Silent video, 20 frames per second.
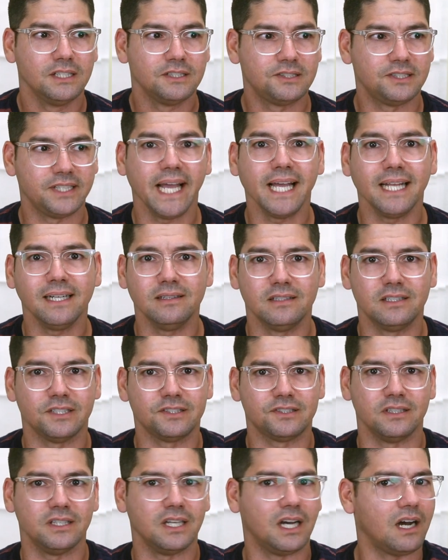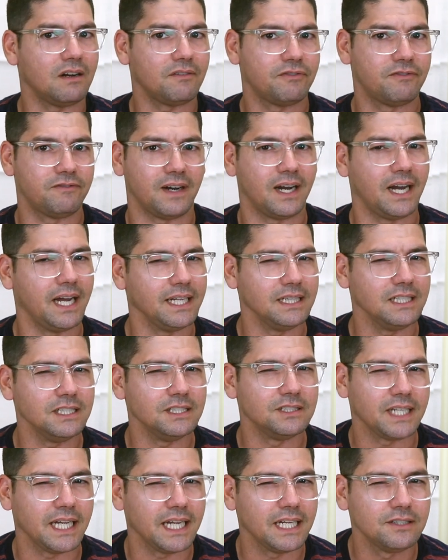Zen does not find
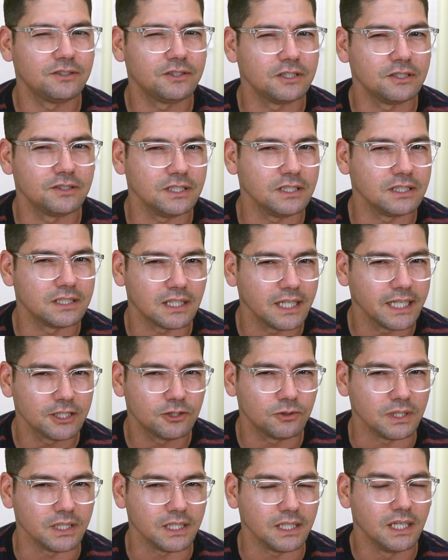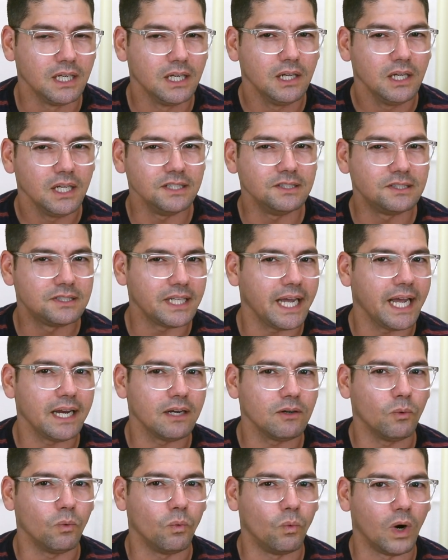these answers intellectually.
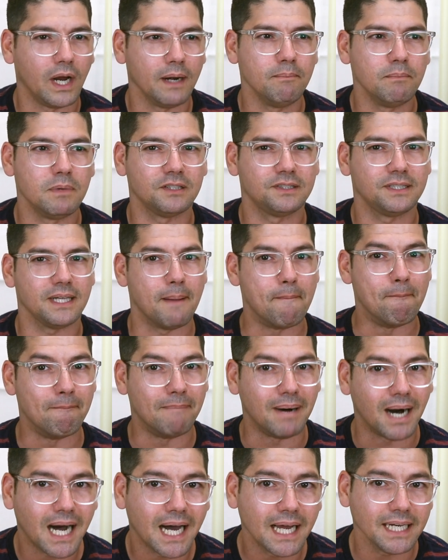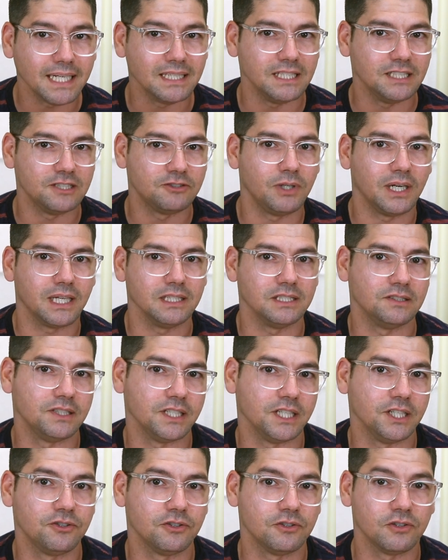Instead, one must embody this
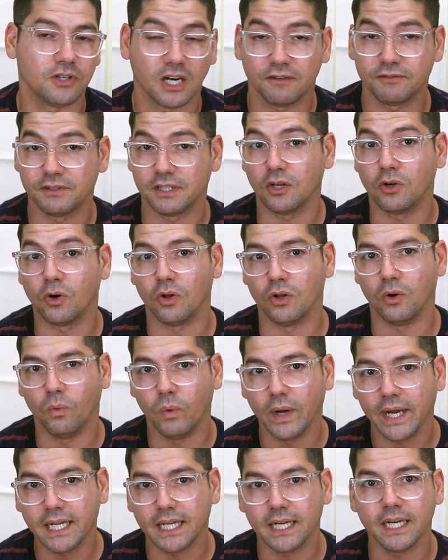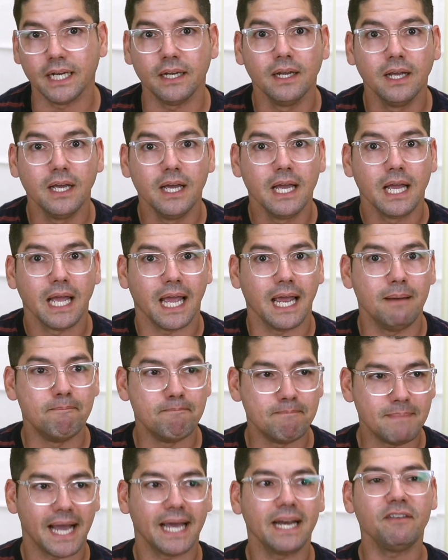realization, often called awakening,
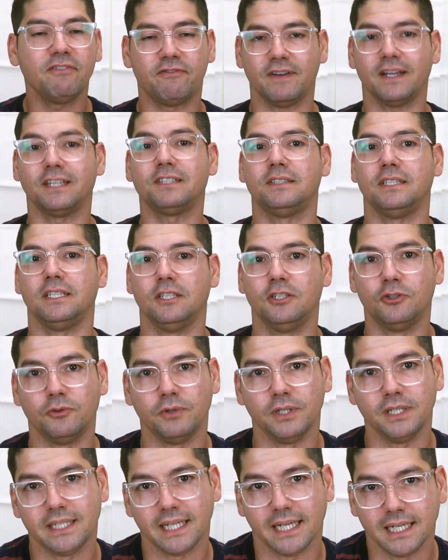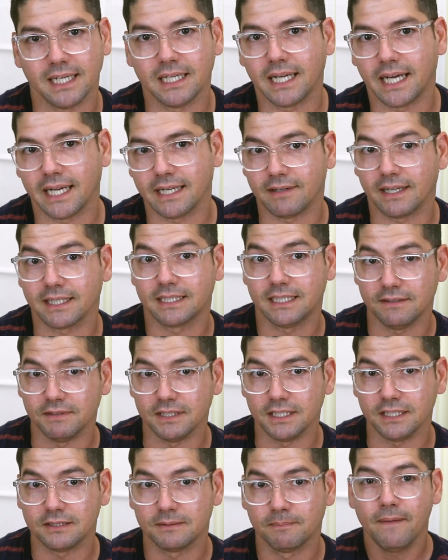and manifested during daily life
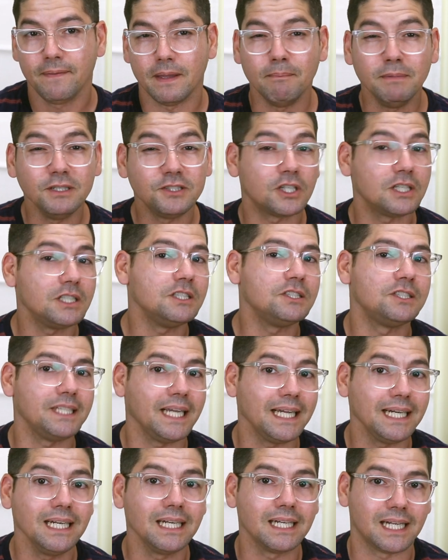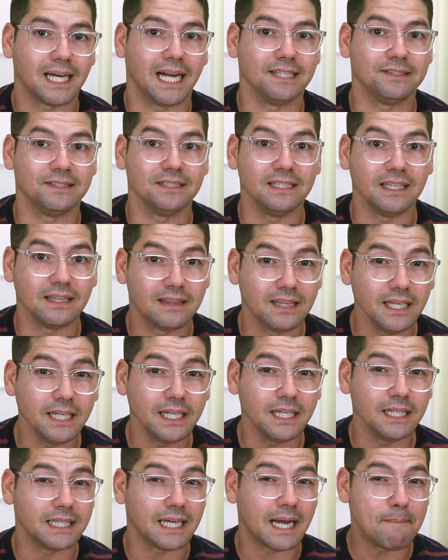activities. The misunderstanding lies in the
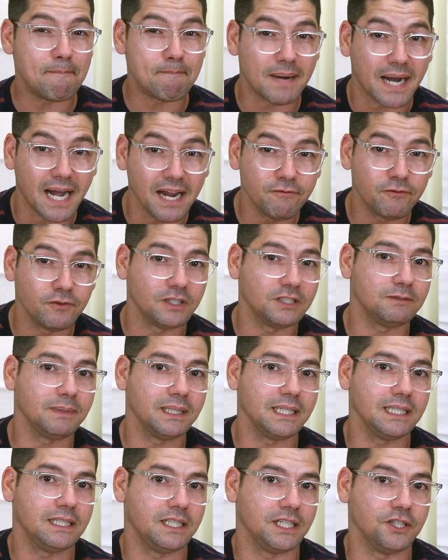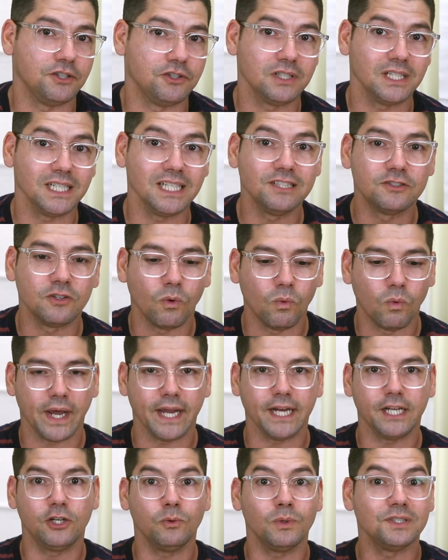thinking that mindfulness meditation is a
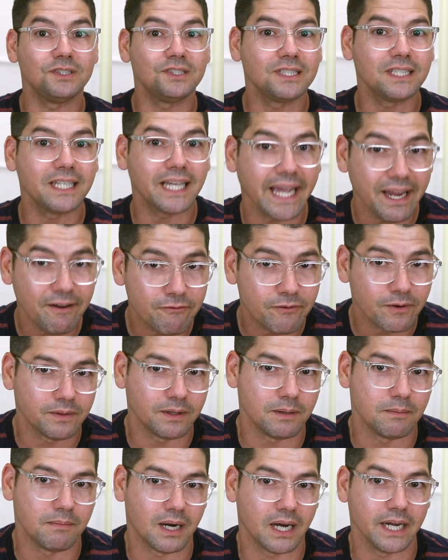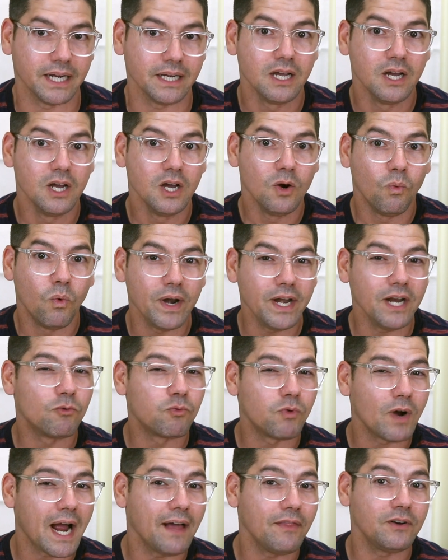way to escape from the mind when it
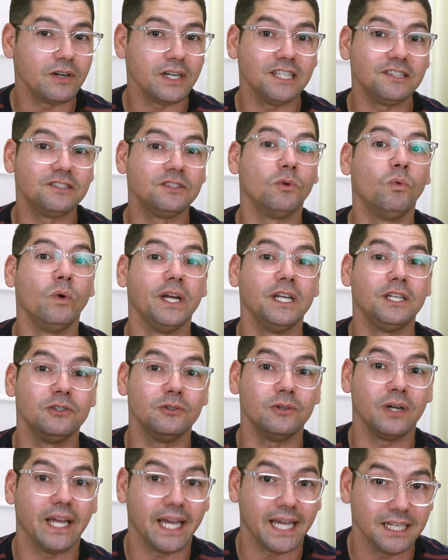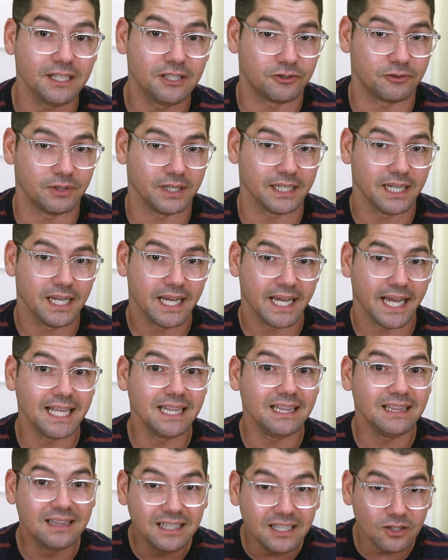rather is a way to enter it
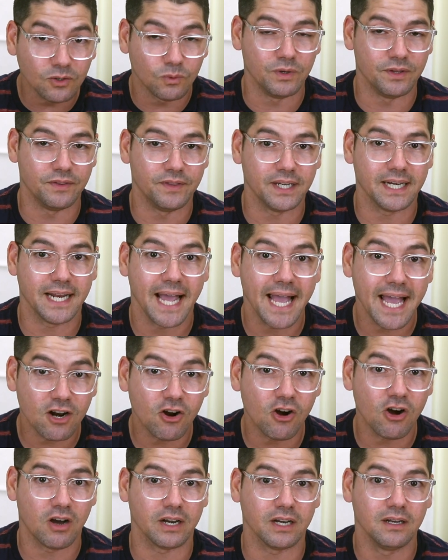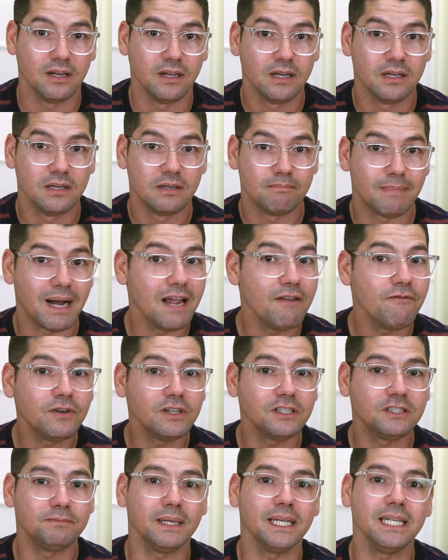and deal with it head on.
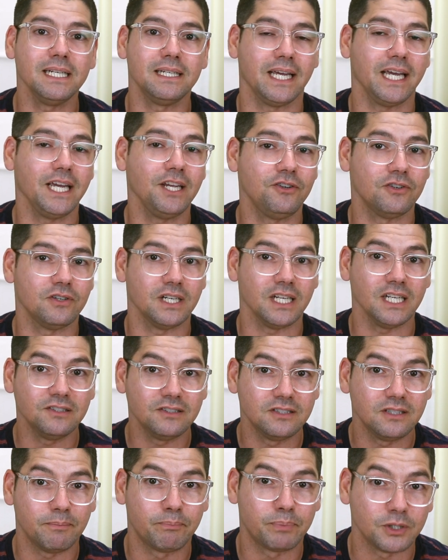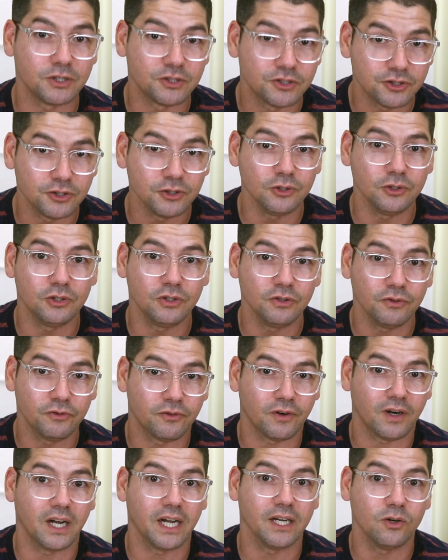Mindfulness meditation is the pursuit to
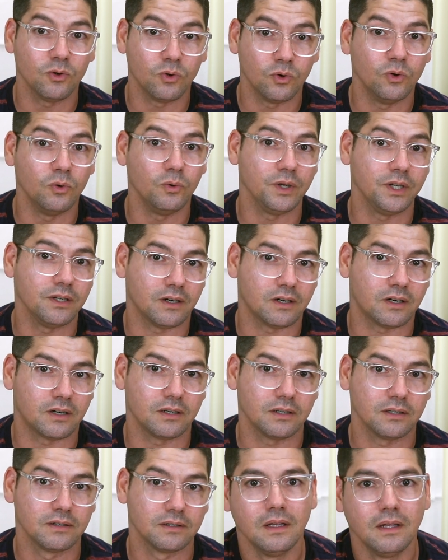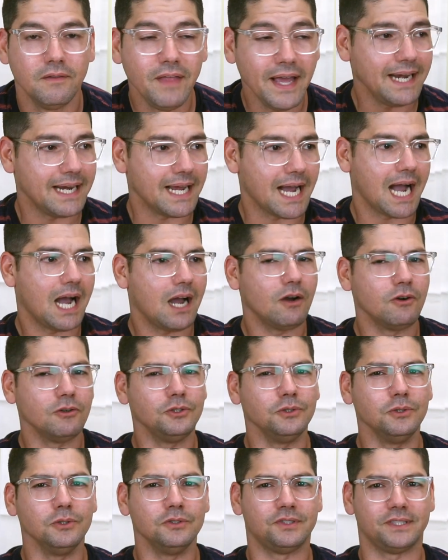find who we are. Then, how
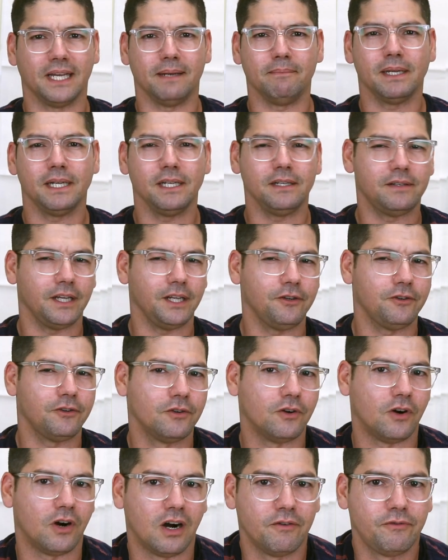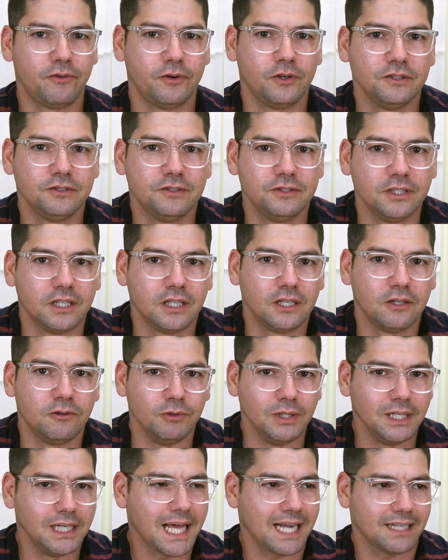do Zen meditation offers the
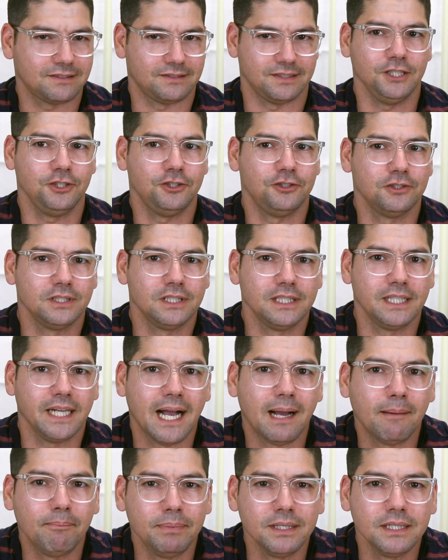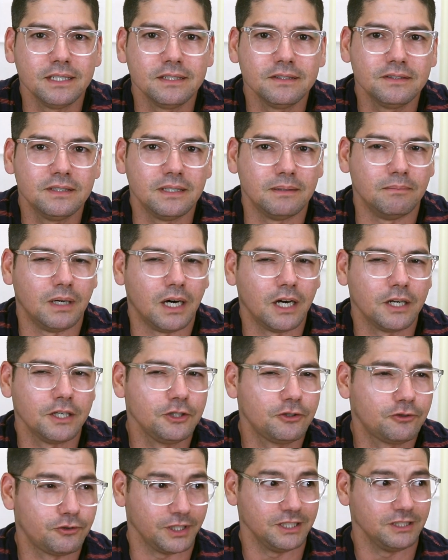relaxation and happiness the
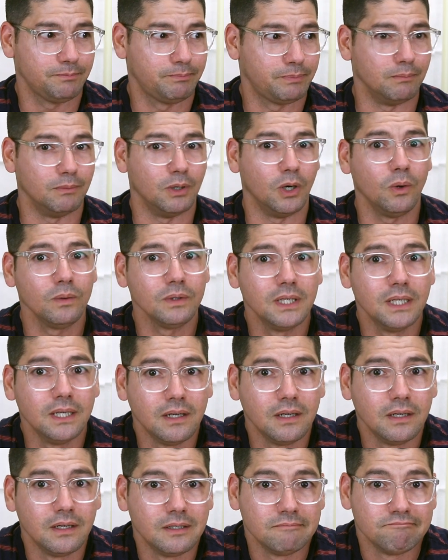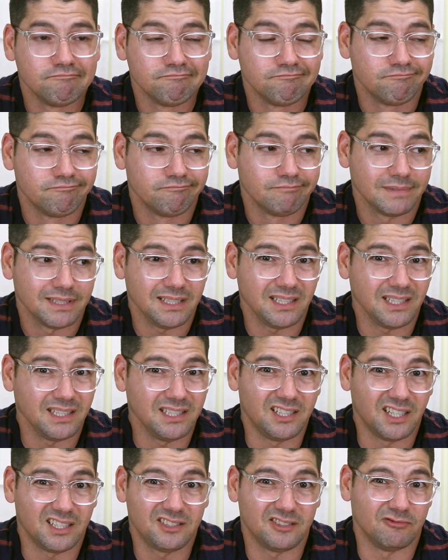modern trends promote?
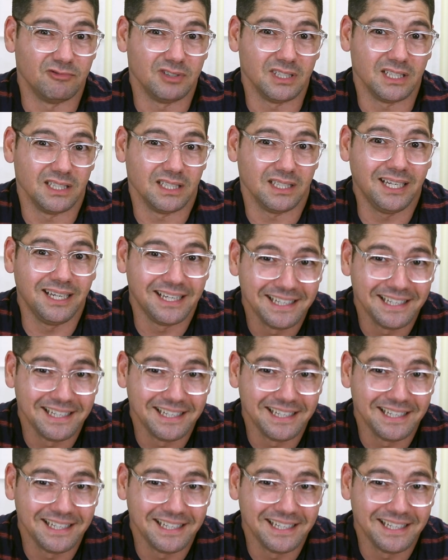It doesn't really.